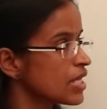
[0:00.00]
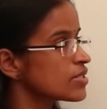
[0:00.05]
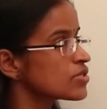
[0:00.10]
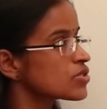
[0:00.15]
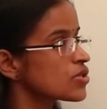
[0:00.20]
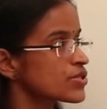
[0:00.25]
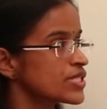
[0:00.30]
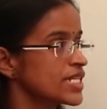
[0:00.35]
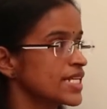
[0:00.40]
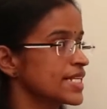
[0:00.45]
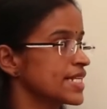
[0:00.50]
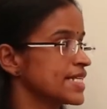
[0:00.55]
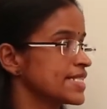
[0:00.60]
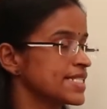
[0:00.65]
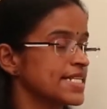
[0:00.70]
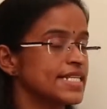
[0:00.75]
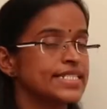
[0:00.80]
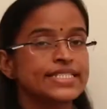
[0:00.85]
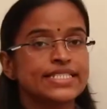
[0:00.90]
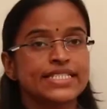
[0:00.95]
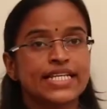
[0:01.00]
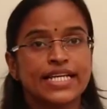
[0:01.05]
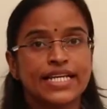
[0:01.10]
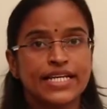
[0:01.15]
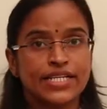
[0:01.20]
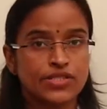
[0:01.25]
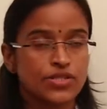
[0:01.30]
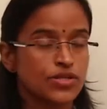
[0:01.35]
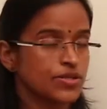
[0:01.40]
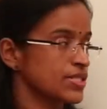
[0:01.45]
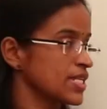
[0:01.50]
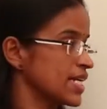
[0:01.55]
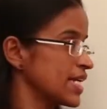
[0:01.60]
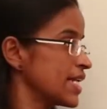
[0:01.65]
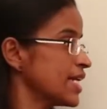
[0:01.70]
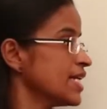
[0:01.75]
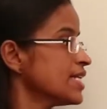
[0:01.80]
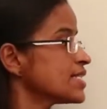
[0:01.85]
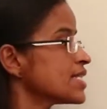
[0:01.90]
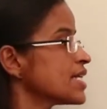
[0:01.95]
societies, engineering
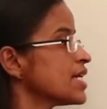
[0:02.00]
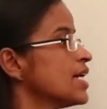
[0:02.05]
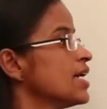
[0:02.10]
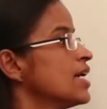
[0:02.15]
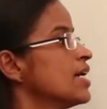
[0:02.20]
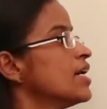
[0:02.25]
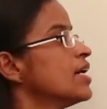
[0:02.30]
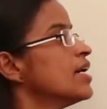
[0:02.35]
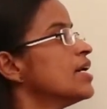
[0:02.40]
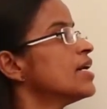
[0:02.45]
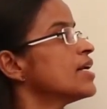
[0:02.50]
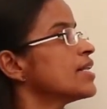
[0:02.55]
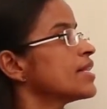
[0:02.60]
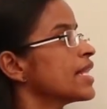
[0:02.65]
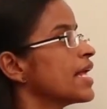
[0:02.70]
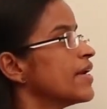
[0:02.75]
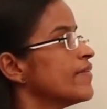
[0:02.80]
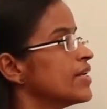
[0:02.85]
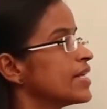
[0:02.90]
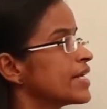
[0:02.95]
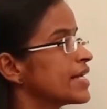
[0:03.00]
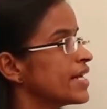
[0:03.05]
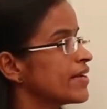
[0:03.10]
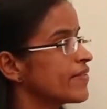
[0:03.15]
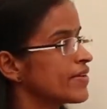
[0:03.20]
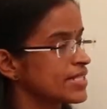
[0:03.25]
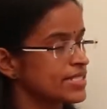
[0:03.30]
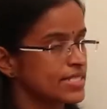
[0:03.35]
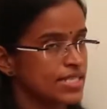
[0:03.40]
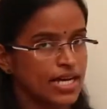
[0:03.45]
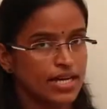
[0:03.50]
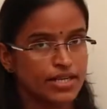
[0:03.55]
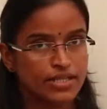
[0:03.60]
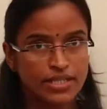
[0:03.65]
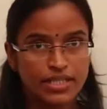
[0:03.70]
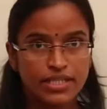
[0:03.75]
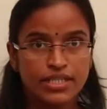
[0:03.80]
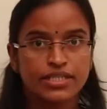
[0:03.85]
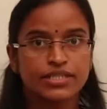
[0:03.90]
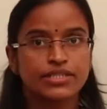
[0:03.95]
societies. They will give a
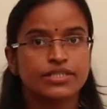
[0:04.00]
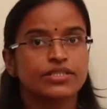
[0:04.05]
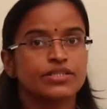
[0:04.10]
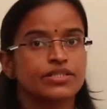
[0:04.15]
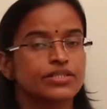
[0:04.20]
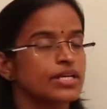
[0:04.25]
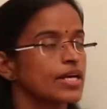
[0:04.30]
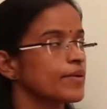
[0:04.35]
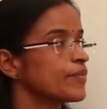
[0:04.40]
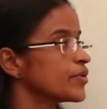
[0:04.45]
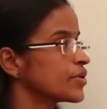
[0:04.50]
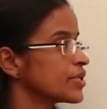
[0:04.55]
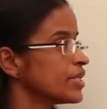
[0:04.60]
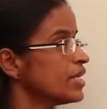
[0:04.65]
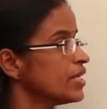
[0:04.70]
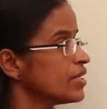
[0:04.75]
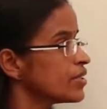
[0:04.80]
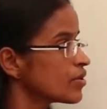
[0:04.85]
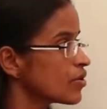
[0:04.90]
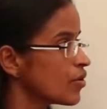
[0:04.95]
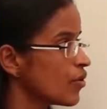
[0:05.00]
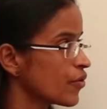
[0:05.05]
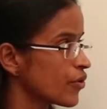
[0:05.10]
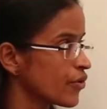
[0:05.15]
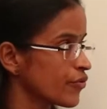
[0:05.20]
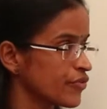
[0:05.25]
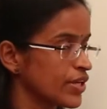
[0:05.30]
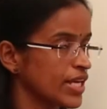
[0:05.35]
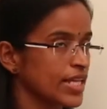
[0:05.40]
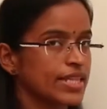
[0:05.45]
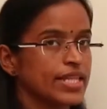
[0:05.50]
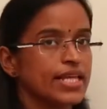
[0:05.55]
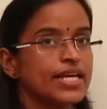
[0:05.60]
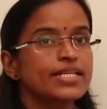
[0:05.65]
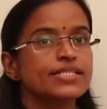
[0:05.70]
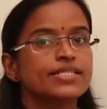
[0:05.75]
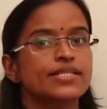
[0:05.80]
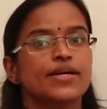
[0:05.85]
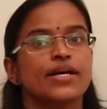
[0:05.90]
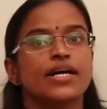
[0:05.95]
charter about the code of
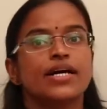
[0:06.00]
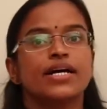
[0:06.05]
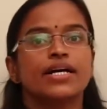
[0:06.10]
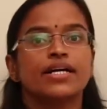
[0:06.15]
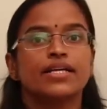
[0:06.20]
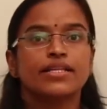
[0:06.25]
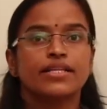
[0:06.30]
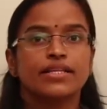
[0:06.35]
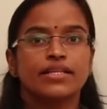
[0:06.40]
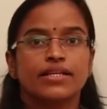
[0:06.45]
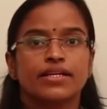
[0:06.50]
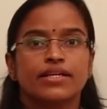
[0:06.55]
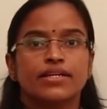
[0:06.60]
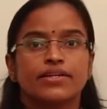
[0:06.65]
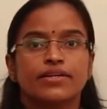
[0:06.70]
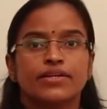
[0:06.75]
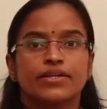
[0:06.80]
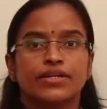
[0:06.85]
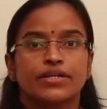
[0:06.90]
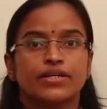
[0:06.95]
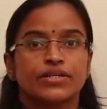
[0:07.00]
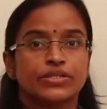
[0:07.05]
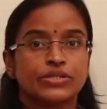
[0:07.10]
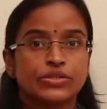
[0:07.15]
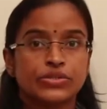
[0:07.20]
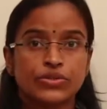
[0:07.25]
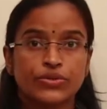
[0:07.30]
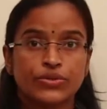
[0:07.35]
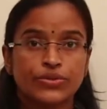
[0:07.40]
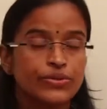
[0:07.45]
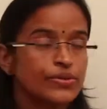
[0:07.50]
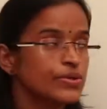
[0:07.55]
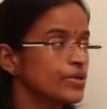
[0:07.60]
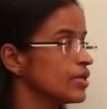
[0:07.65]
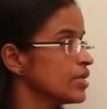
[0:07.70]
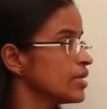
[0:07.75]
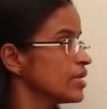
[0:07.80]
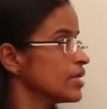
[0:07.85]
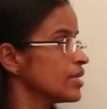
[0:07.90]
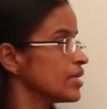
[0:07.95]
ethics. So
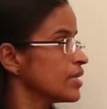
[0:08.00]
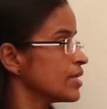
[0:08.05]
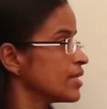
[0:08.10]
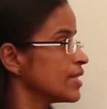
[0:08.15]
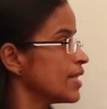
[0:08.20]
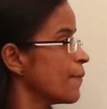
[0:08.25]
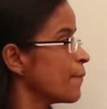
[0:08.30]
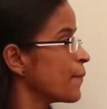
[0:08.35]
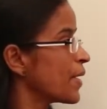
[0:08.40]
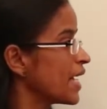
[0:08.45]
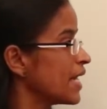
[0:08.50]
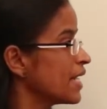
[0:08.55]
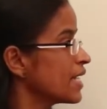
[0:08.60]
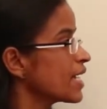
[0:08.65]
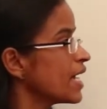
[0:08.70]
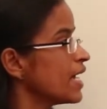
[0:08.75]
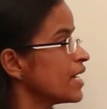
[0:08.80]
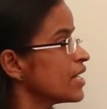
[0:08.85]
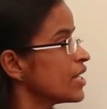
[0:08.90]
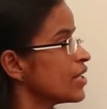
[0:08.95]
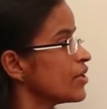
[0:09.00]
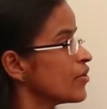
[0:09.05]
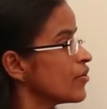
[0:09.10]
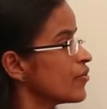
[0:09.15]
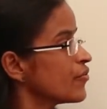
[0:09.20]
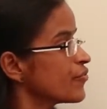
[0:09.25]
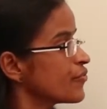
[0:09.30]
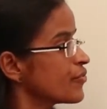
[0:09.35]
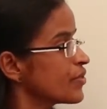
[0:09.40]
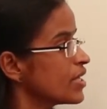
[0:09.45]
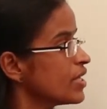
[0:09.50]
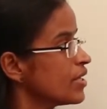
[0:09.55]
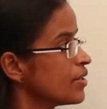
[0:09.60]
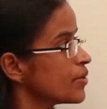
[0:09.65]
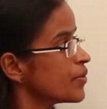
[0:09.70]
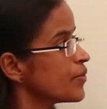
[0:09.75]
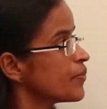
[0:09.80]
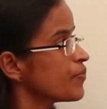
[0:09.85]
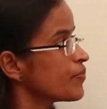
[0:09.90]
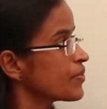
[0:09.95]
the main content of the
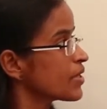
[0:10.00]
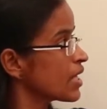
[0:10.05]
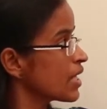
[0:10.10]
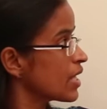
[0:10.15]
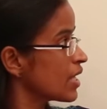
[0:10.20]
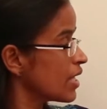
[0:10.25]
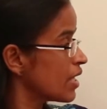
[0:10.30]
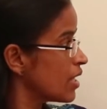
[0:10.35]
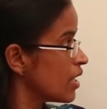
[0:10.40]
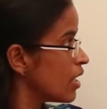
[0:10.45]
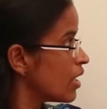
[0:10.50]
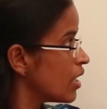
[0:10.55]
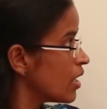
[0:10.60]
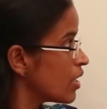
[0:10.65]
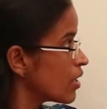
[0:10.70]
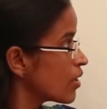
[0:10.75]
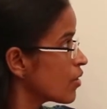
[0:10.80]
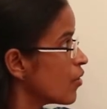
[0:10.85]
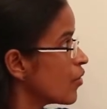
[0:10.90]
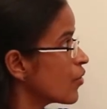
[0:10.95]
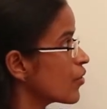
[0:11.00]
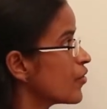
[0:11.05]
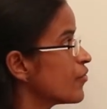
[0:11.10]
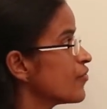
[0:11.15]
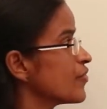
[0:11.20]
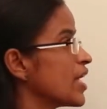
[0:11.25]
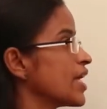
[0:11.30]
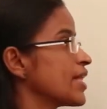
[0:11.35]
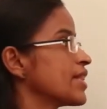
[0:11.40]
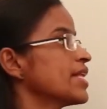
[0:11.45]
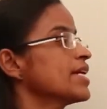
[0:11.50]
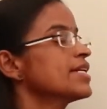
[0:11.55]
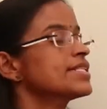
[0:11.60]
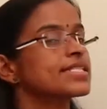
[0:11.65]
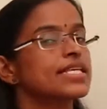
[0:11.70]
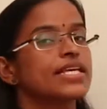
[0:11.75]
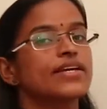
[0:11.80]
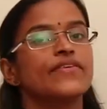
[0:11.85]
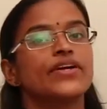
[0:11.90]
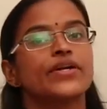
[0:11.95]
code of
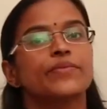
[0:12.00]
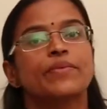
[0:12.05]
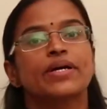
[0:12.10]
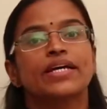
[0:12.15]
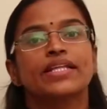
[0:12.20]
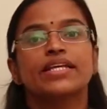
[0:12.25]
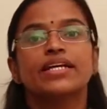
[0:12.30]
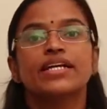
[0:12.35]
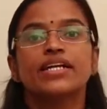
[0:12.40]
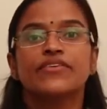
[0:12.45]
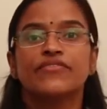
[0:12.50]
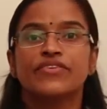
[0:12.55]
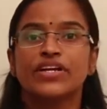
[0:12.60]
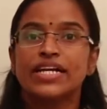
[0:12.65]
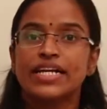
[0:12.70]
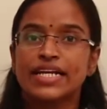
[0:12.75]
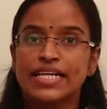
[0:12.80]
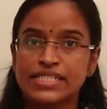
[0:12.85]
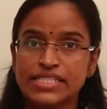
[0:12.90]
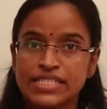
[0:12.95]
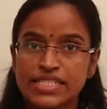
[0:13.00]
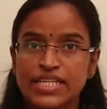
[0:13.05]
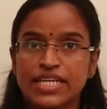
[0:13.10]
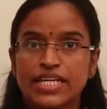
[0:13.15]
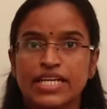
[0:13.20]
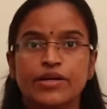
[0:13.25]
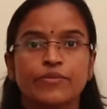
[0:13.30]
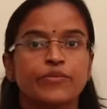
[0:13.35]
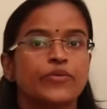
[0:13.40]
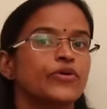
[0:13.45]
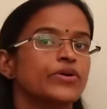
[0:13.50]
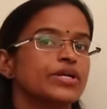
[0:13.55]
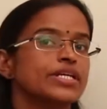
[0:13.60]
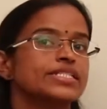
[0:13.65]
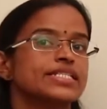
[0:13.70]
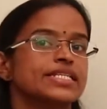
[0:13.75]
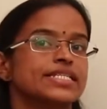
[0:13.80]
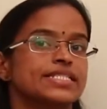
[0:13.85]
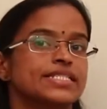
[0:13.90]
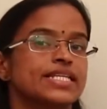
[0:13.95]
ethics given by the different engineering
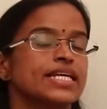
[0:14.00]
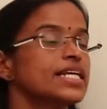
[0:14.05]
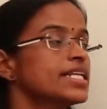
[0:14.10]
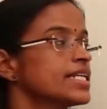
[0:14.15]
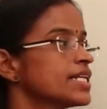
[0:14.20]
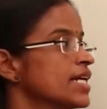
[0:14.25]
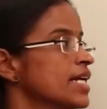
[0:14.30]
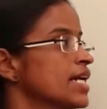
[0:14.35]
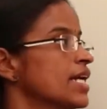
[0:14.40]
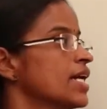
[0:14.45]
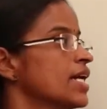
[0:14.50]
bodies is that